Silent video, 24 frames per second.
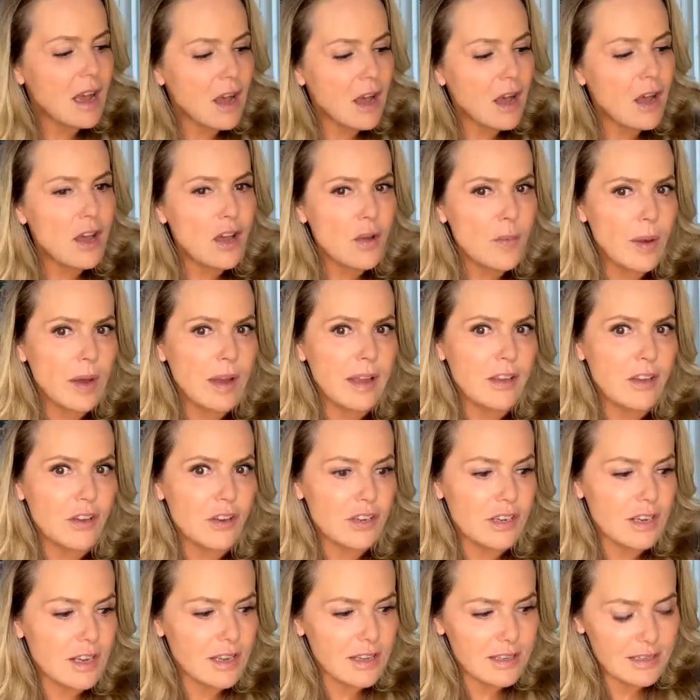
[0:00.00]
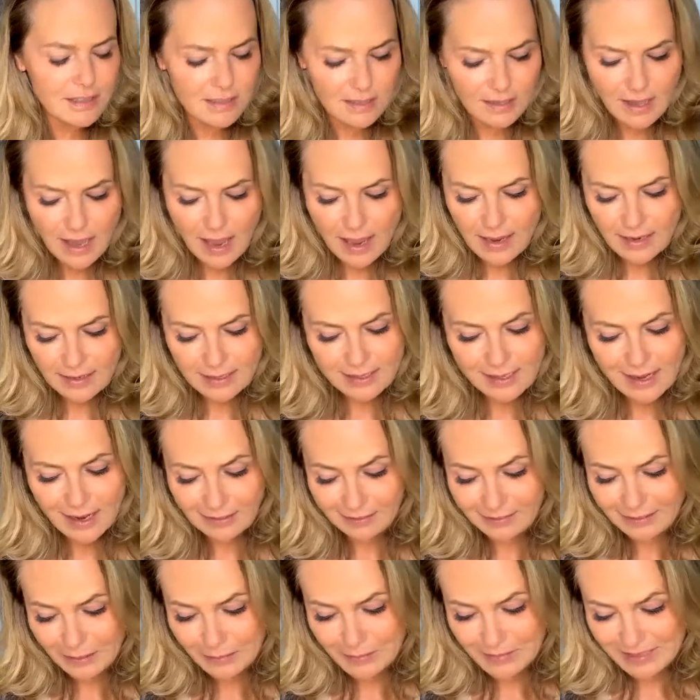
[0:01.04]
Oh my goodness, they
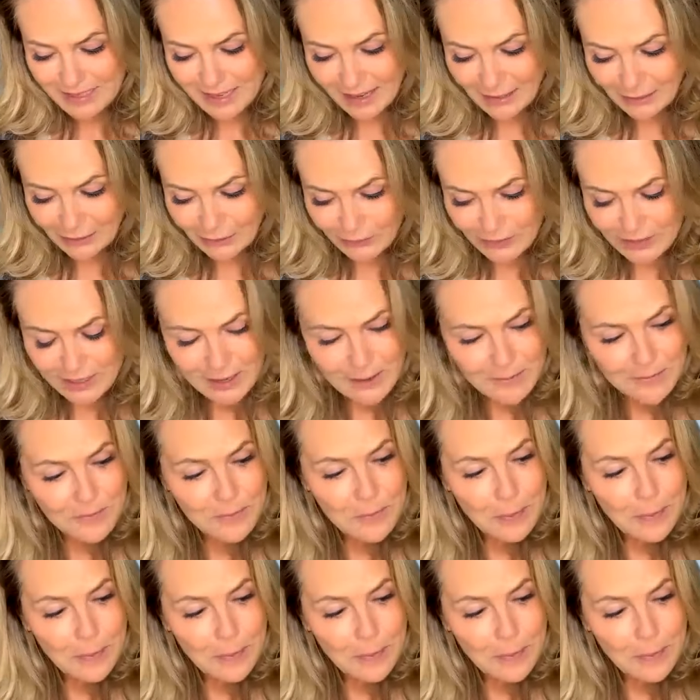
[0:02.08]
excelled themselves.